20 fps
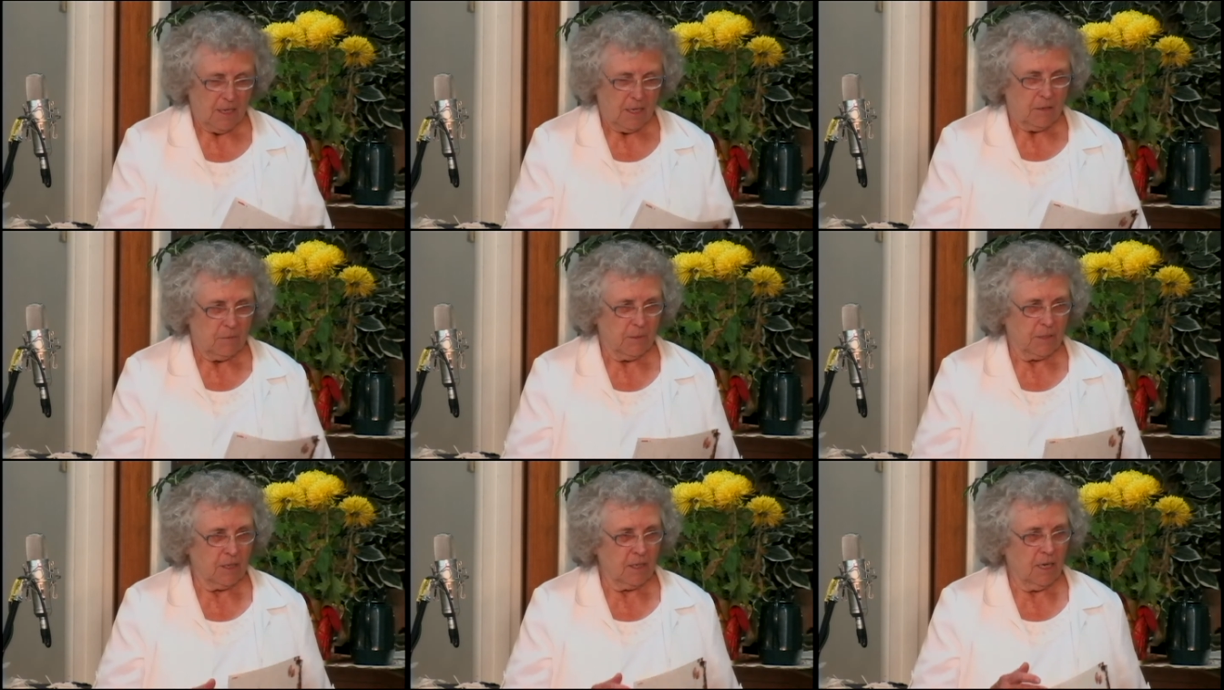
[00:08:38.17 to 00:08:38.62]

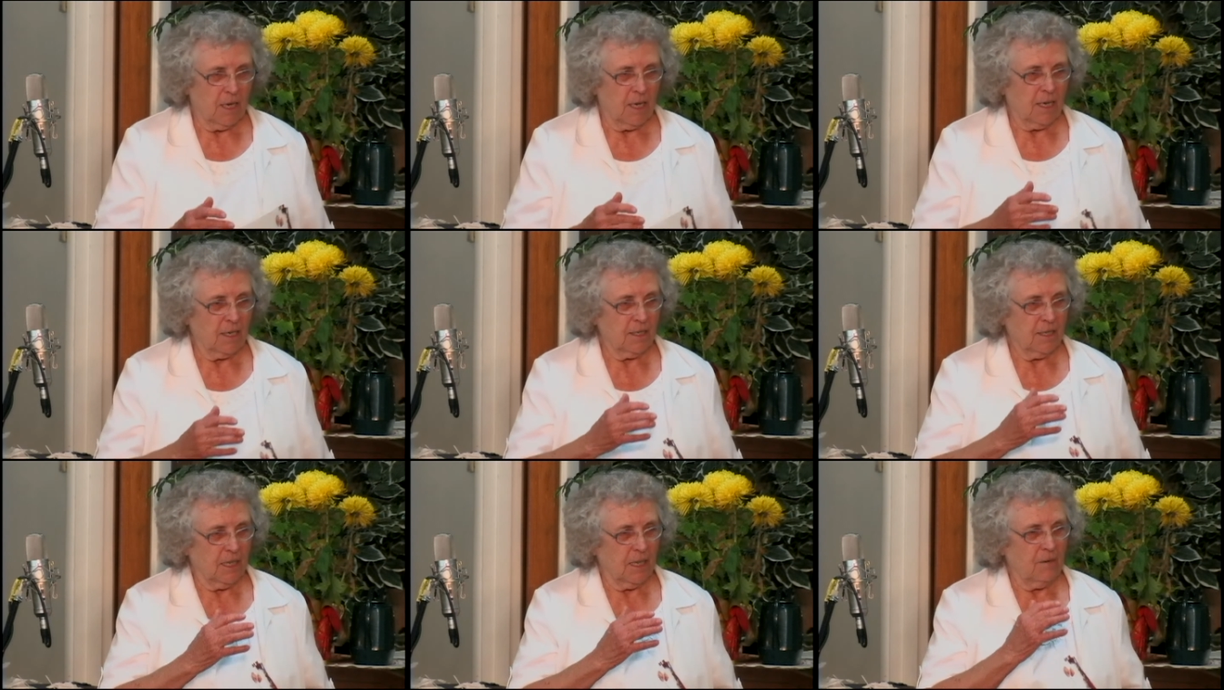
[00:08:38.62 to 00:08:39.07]
But
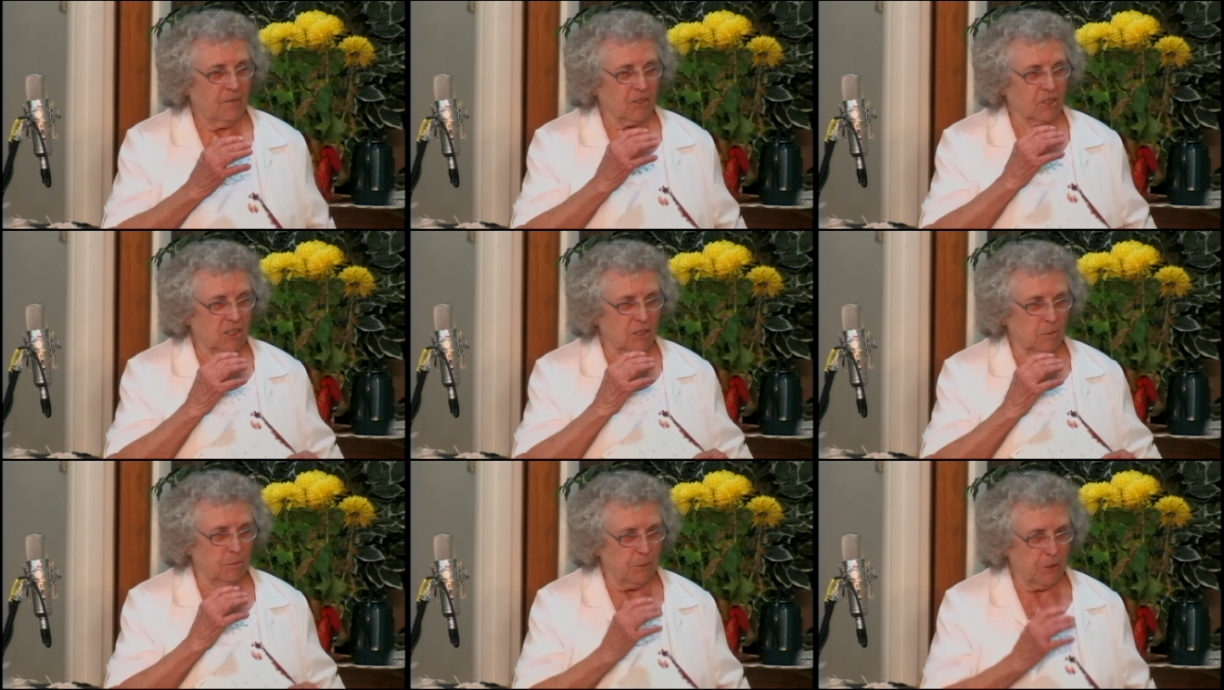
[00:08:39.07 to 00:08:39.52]
God gave us
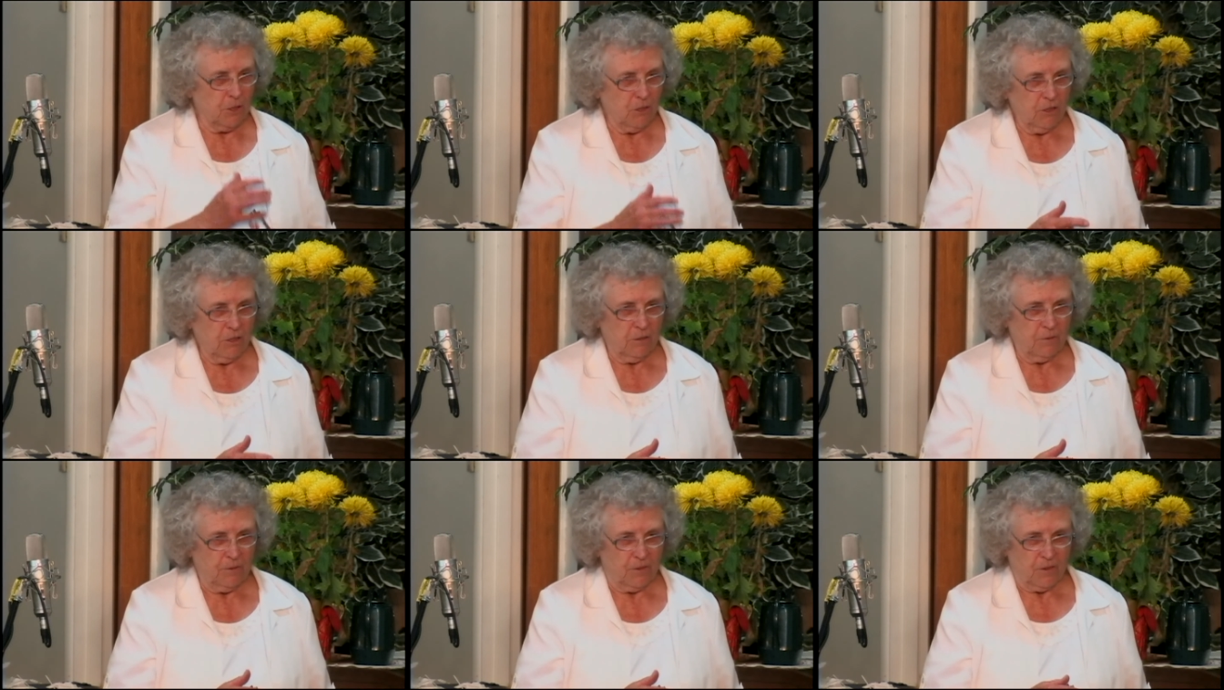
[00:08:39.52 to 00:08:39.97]

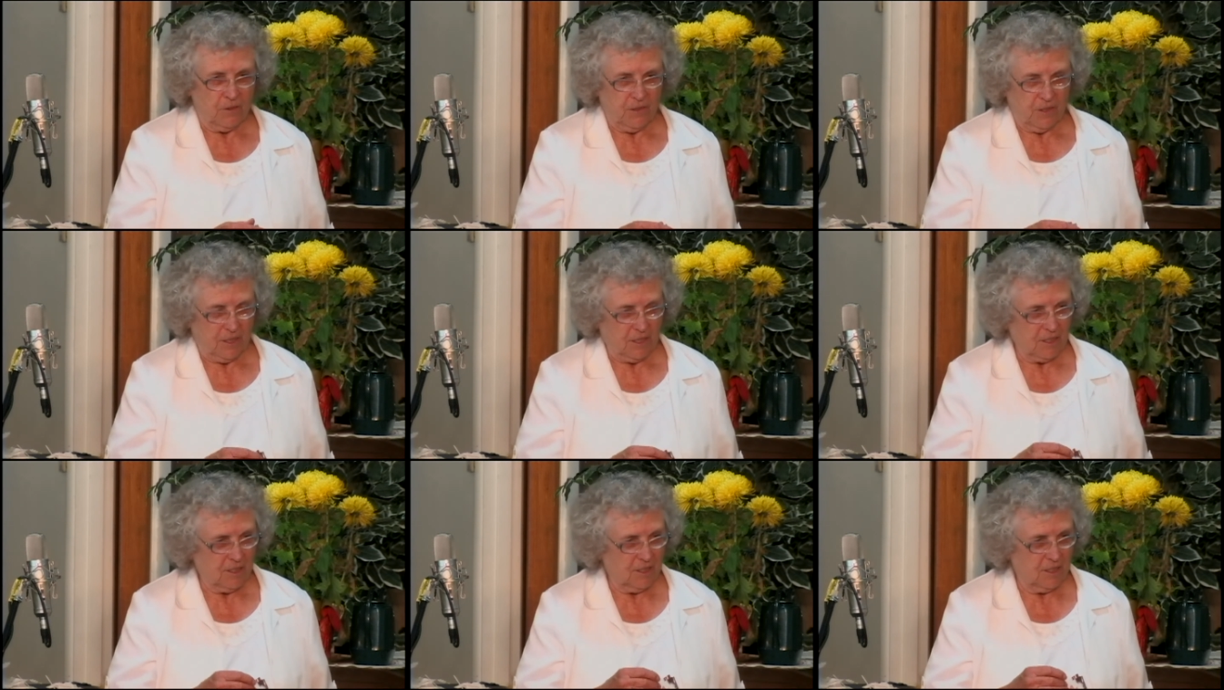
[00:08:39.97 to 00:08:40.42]
beautiful
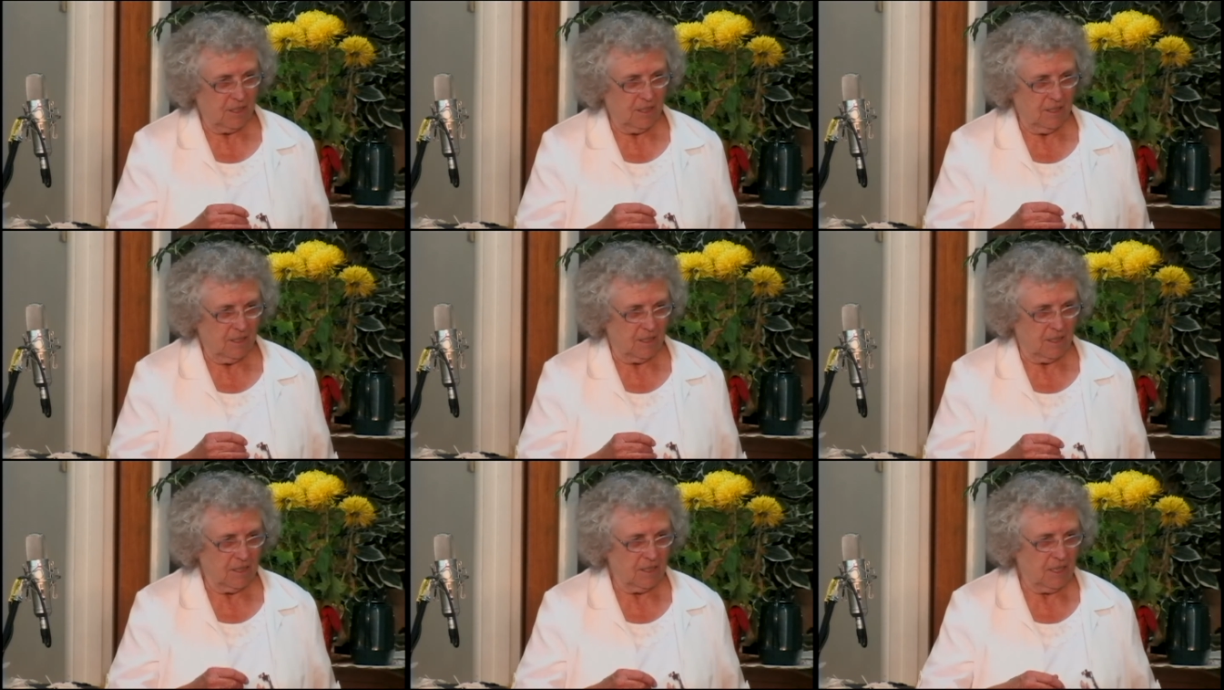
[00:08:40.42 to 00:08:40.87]
things, didn't
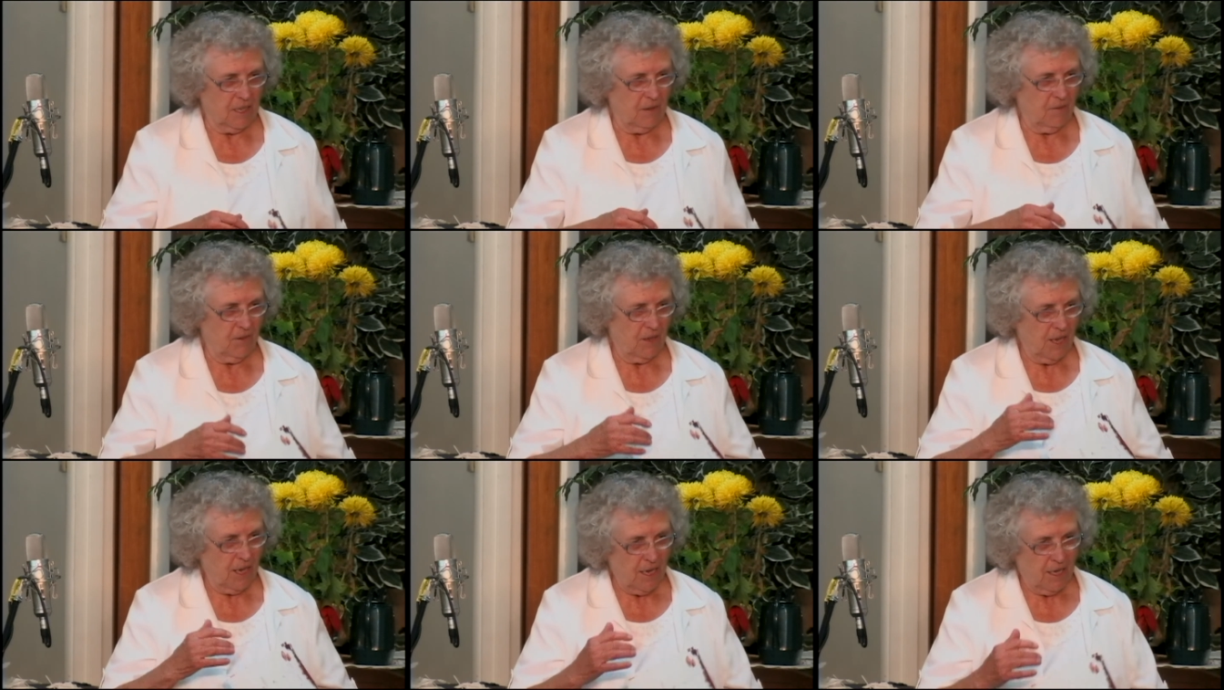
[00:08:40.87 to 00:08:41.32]
he? He gave
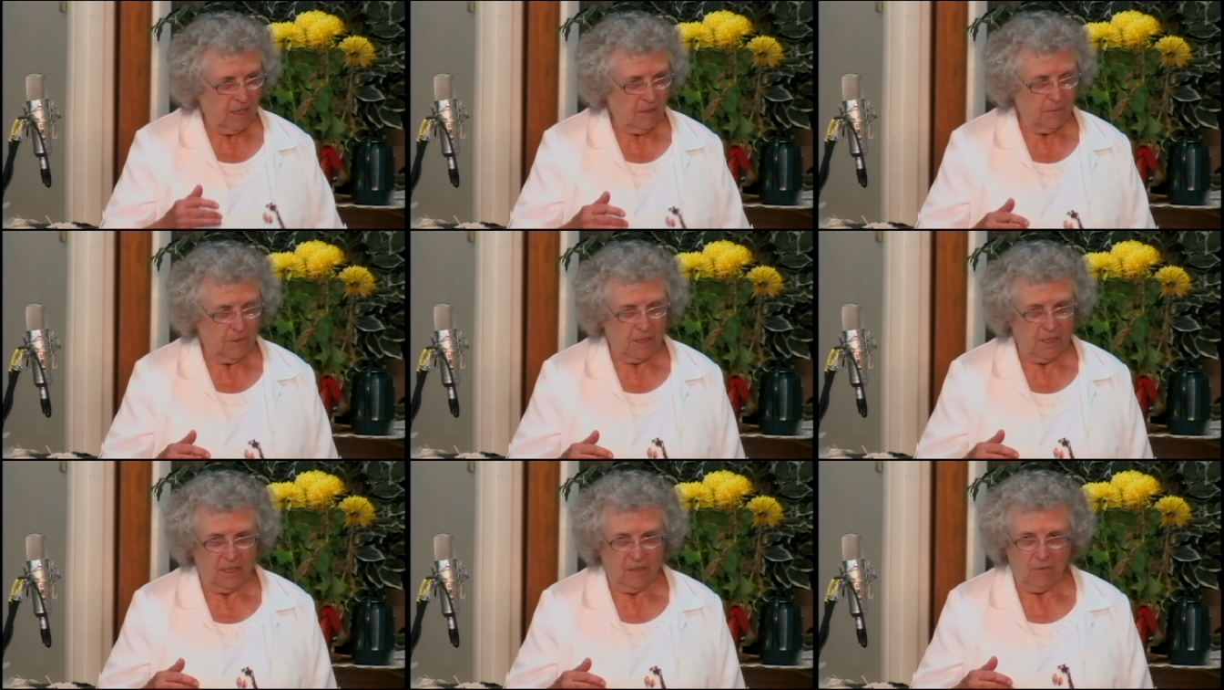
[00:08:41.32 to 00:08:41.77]
Adam
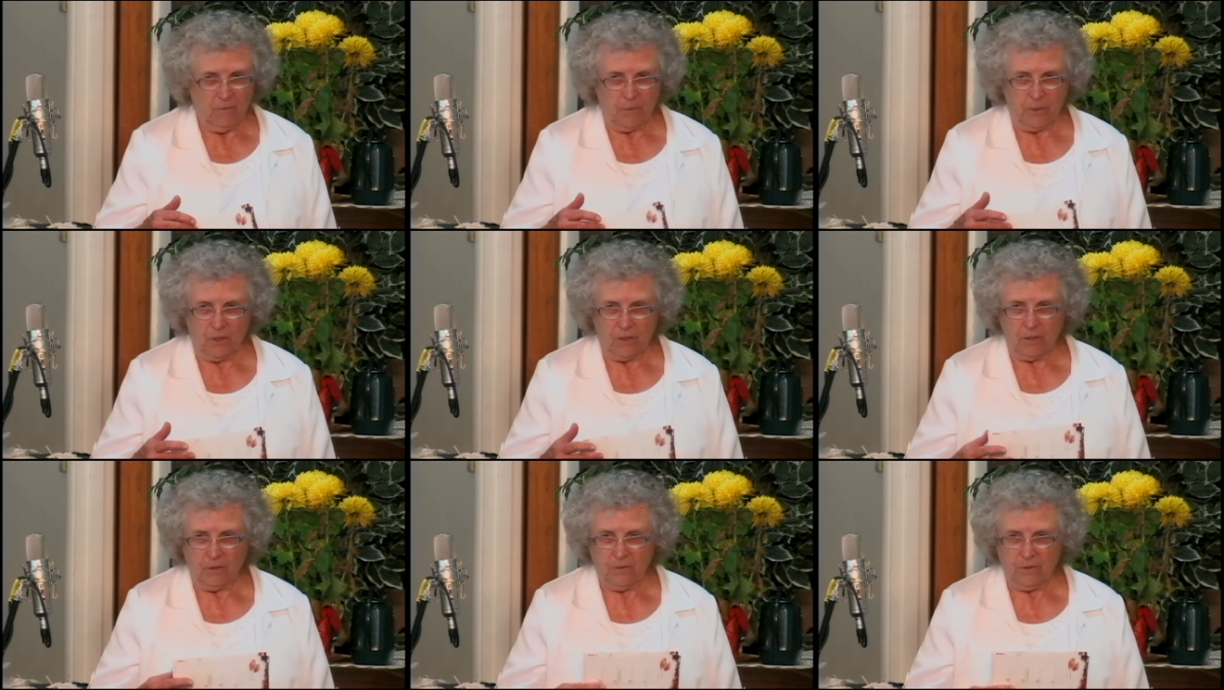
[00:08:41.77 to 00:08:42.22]
and Eve
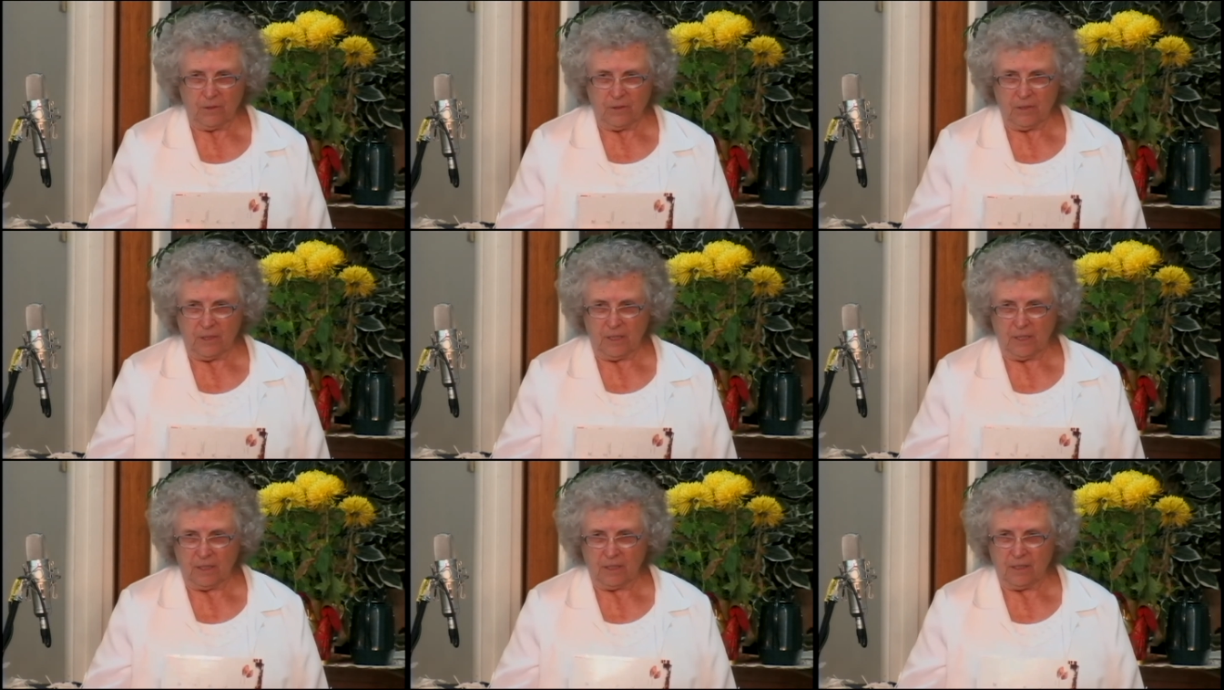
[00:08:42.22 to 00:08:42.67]
beautiful
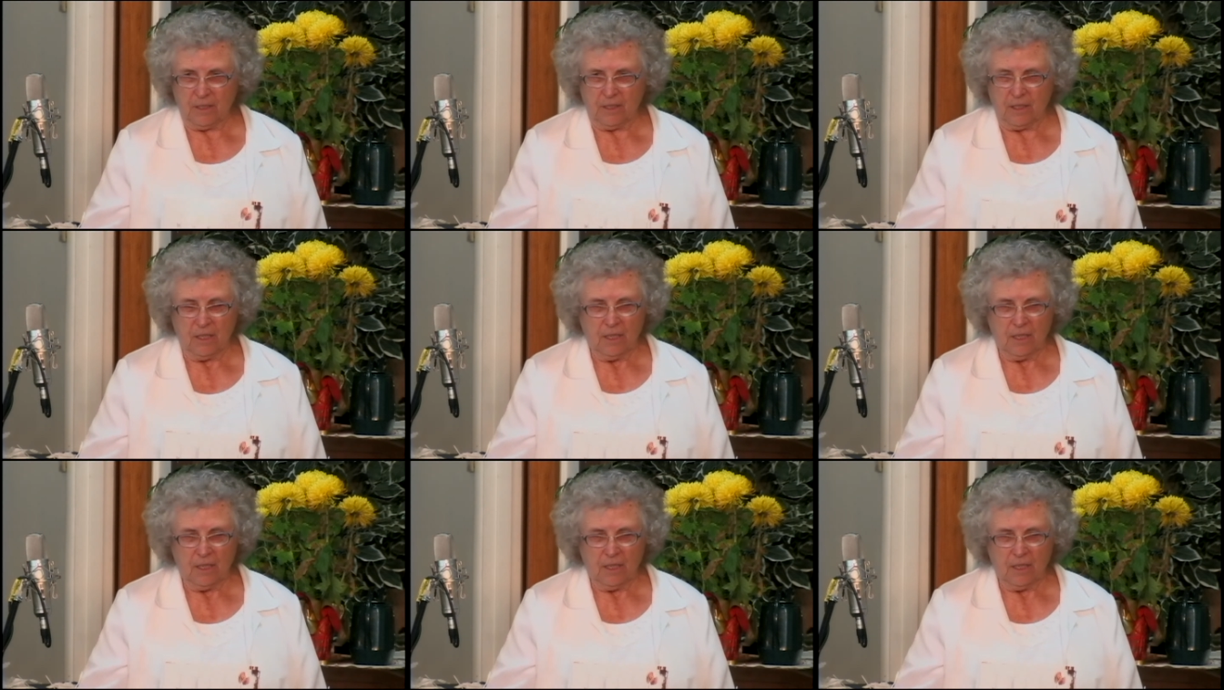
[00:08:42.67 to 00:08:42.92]
things.